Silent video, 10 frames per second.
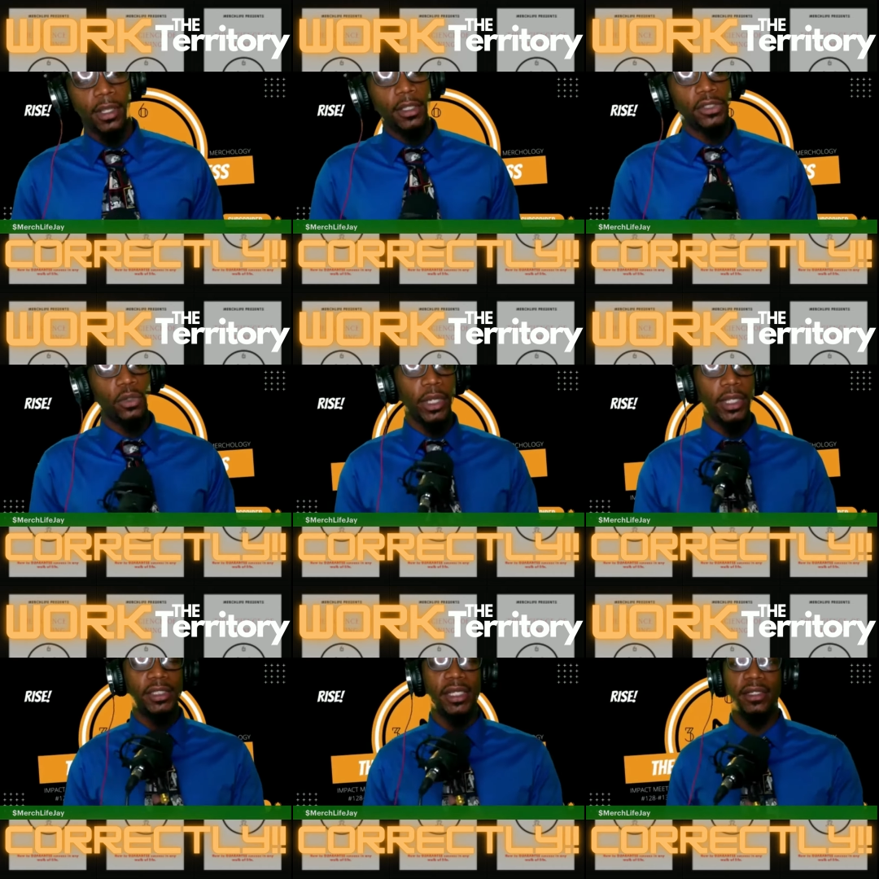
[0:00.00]
So
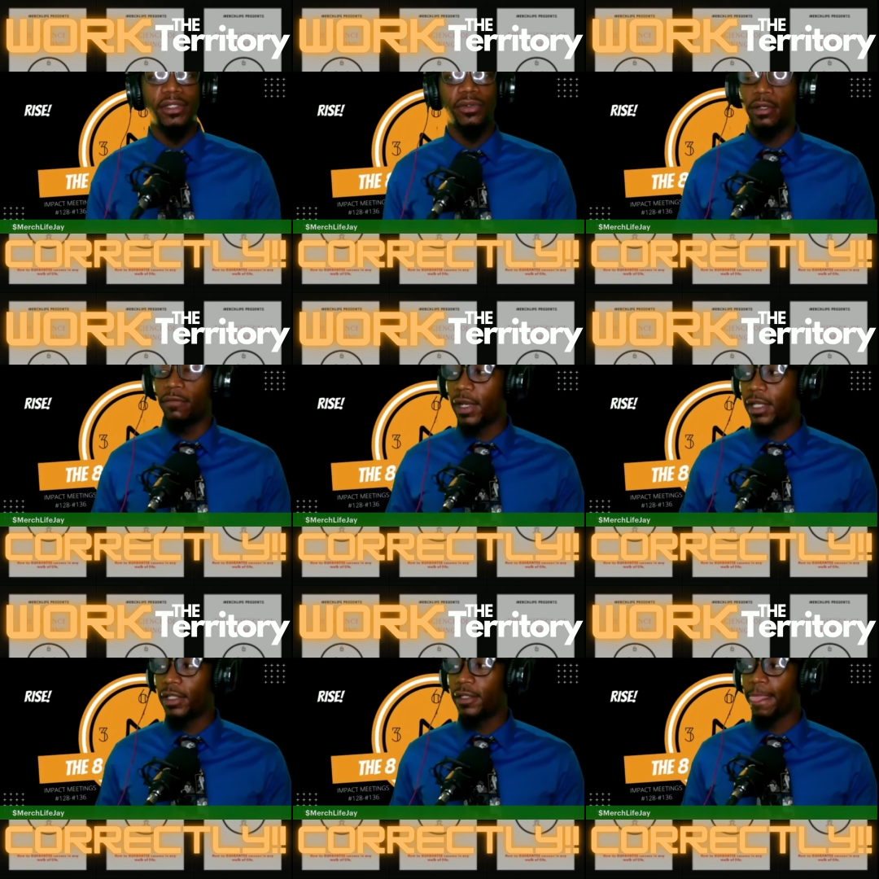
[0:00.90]
working the territory
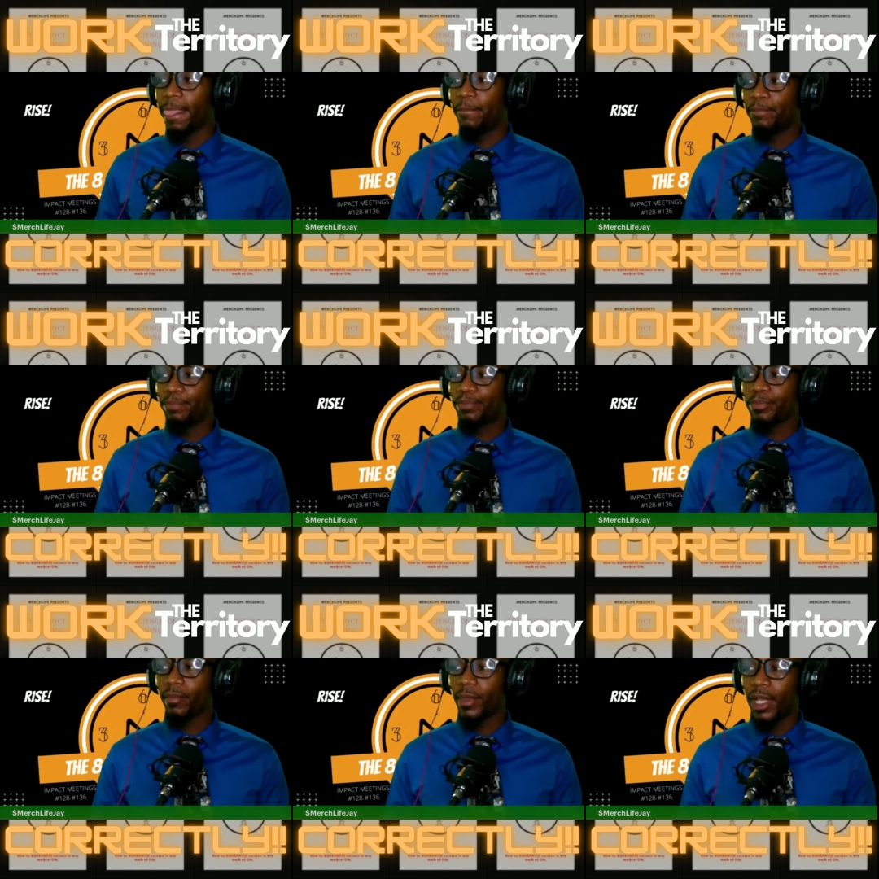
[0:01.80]
correctly
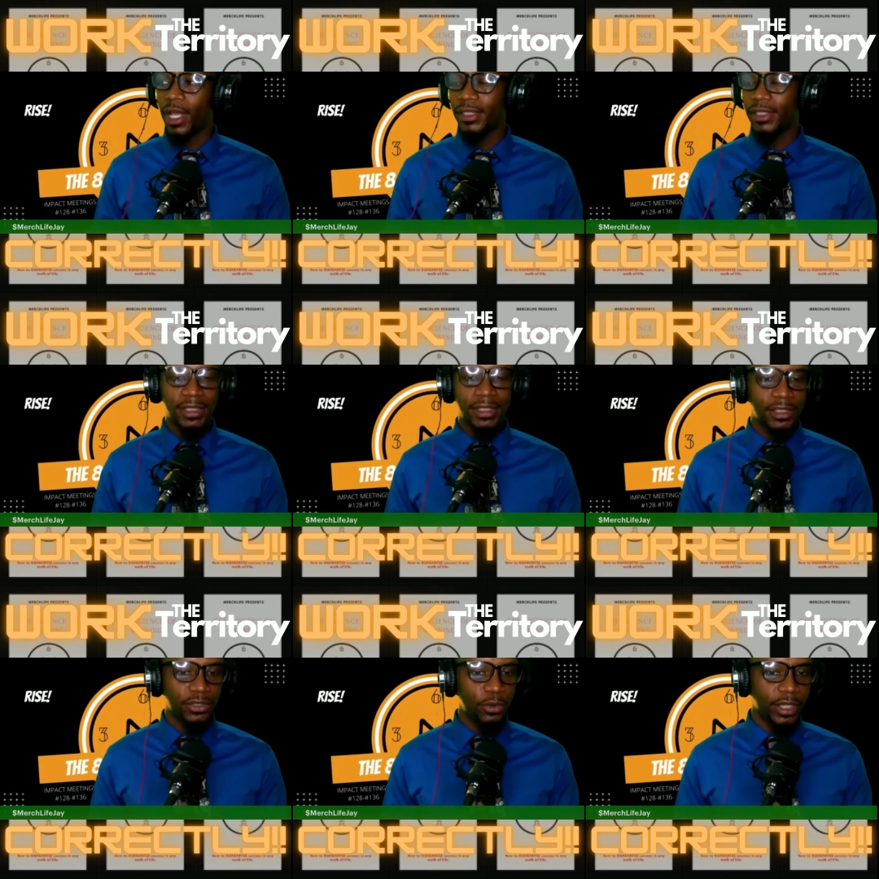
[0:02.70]
has a lot to
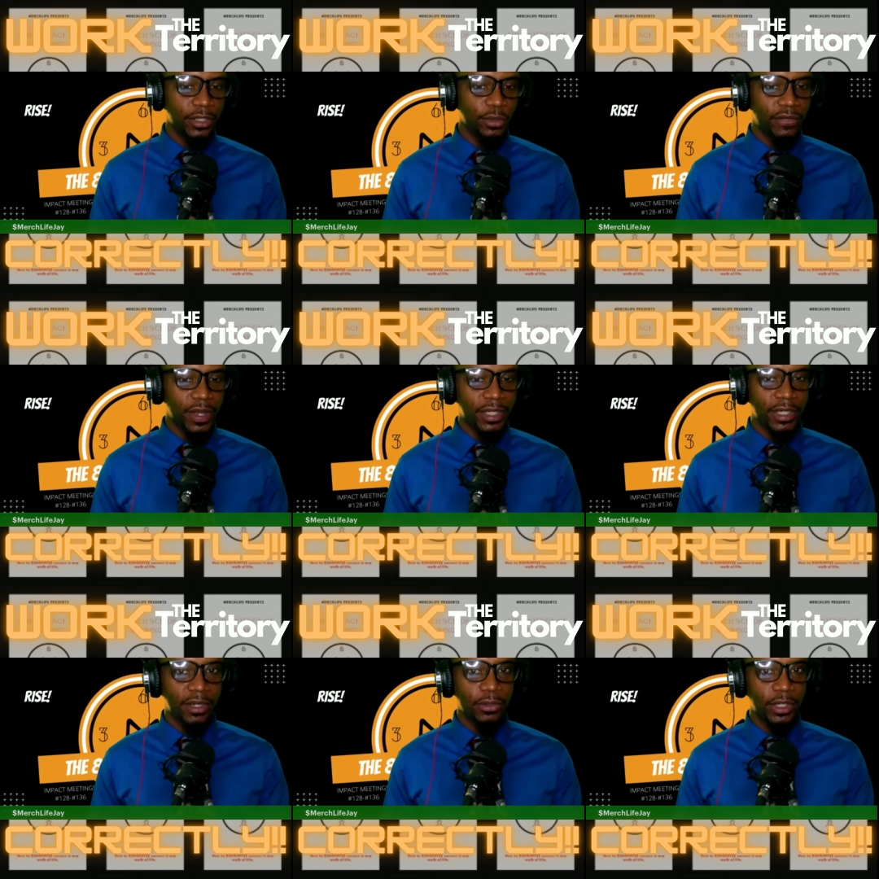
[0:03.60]
do with you finding
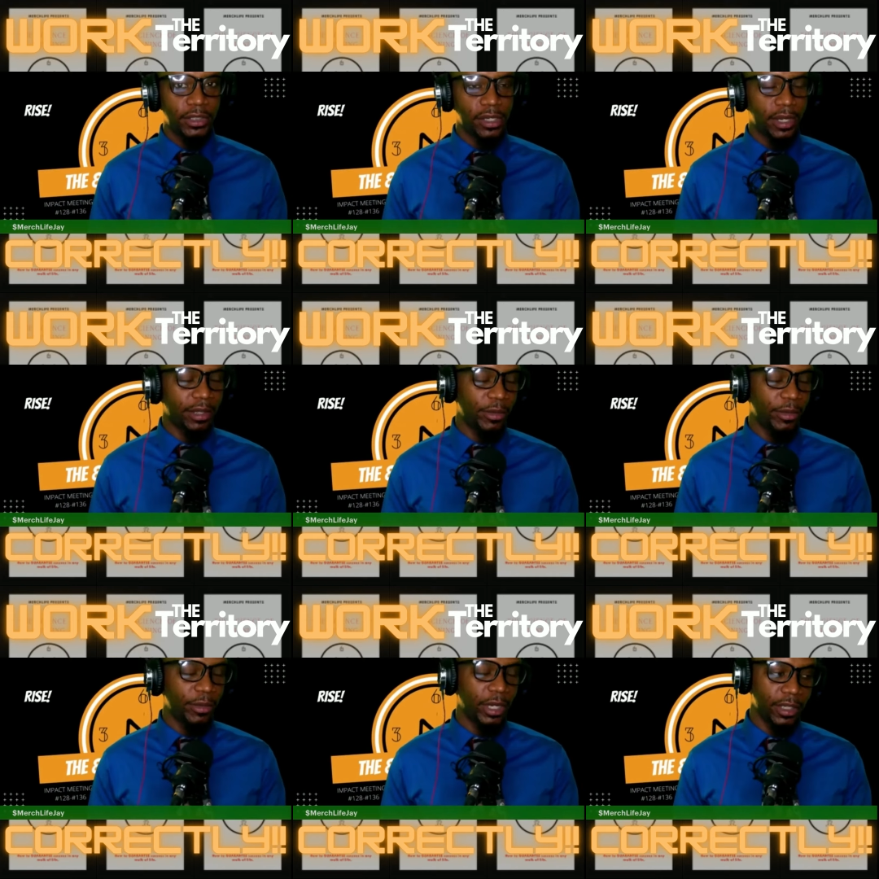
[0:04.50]
out who your target
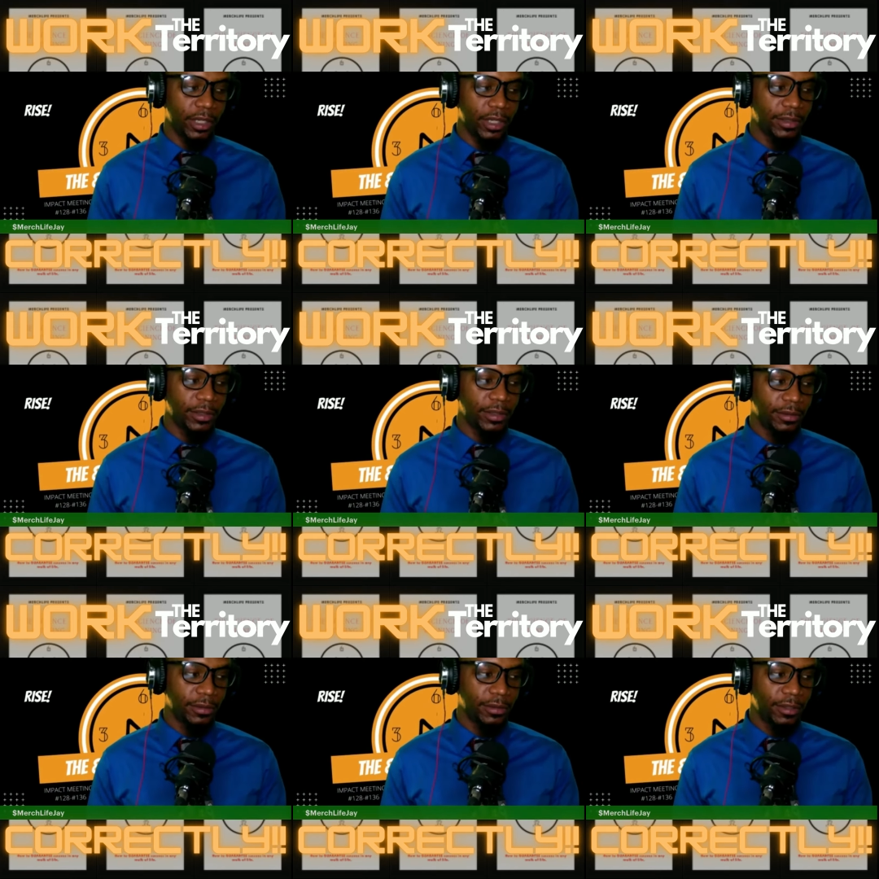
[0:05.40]
market is.
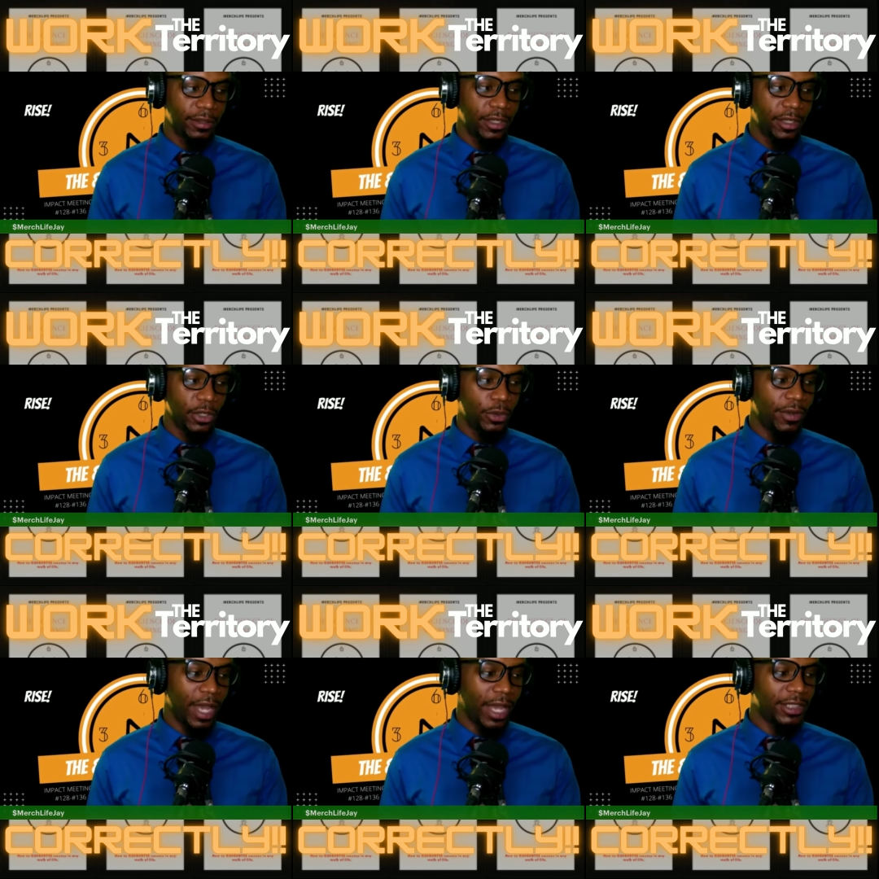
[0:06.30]
Who are
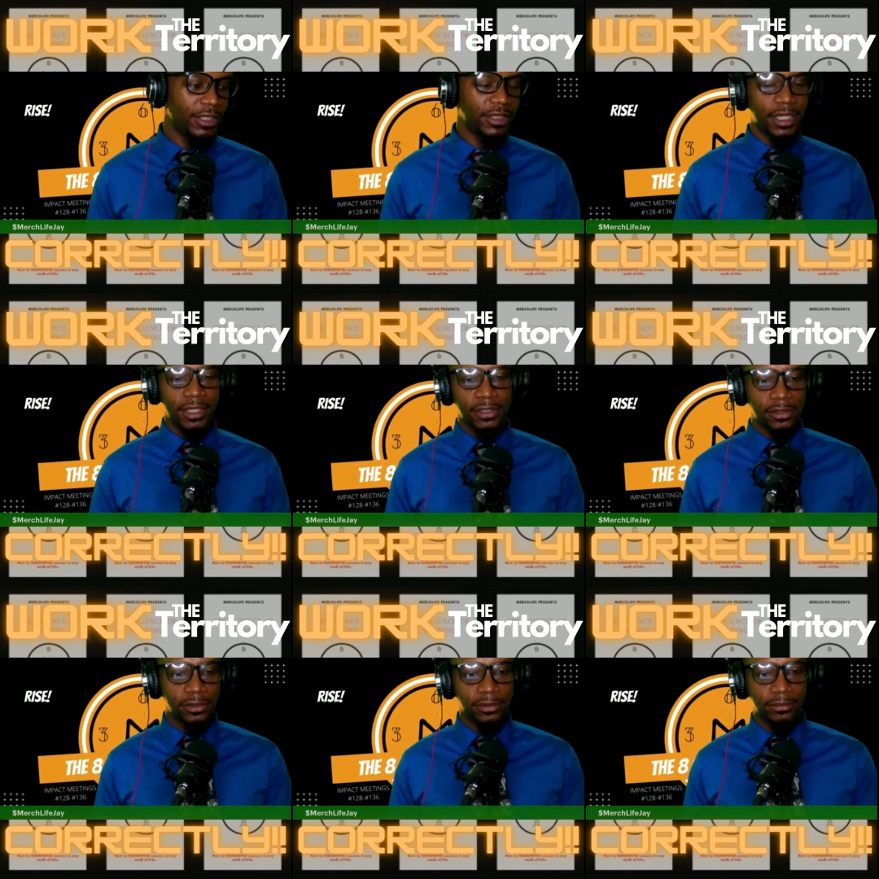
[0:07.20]
you actually selling to?